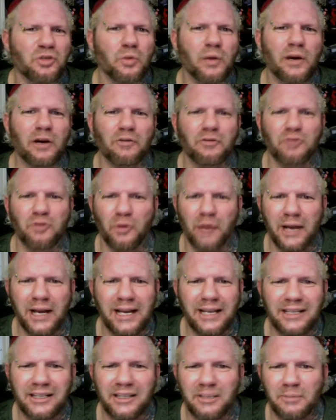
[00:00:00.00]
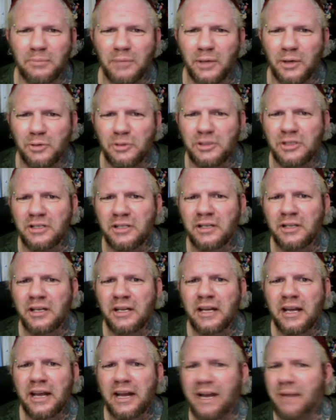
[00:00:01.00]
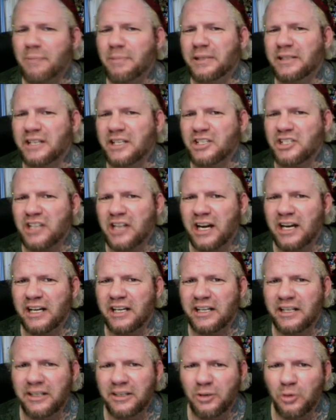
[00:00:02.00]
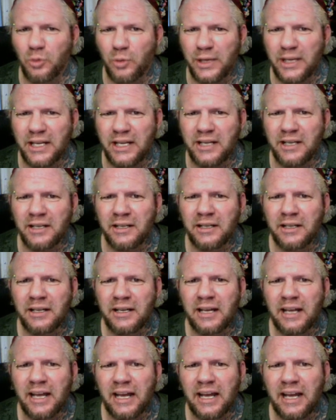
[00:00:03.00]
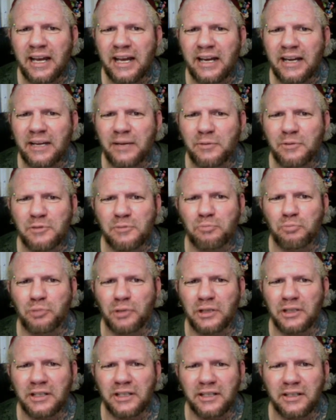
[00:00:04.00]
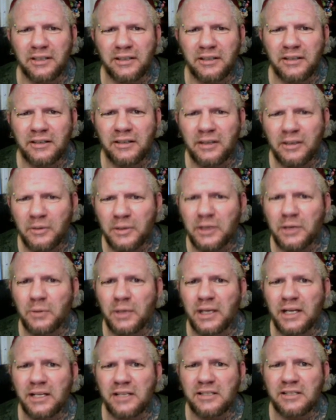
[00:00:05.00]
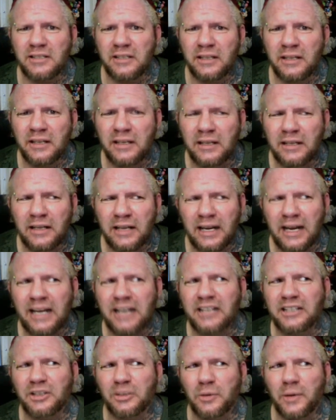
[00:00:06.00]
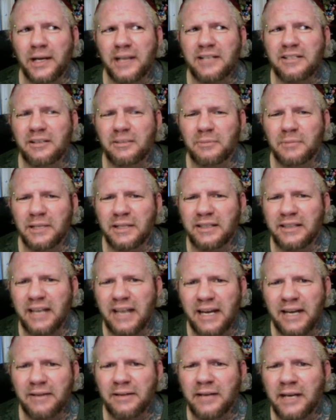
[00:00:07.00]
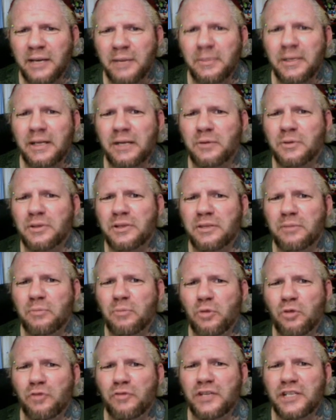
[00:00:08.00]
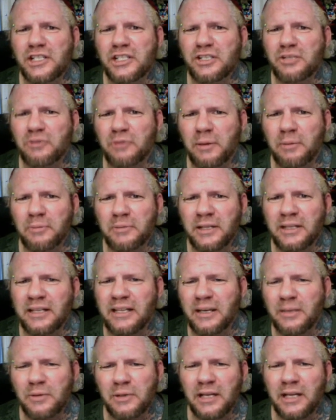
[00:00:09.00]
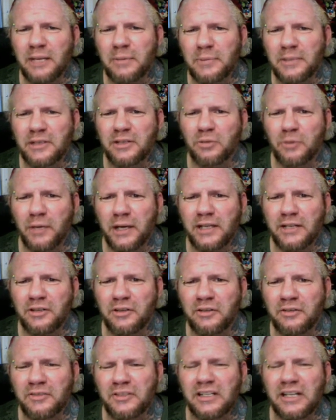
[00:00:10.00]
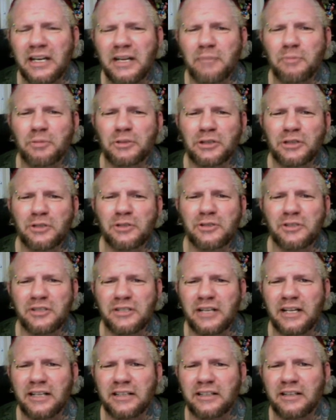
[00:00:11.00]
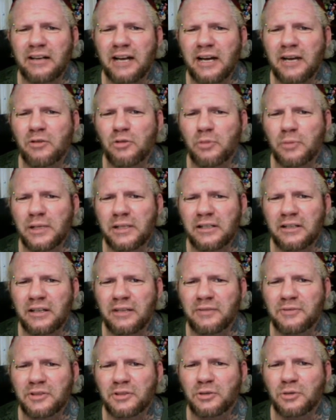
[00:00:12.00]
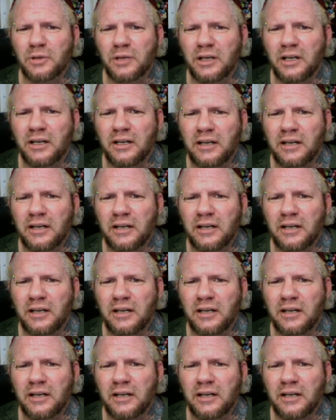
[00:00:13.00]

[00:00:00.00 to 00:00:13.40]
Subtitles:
12 grand at the most, and I bet they shot it in a week, and it was brilliant. It really was. Like I could direct something like that. Anybody with a movie script that they would like me to direct, or if there are any producers out there, I will be loved to.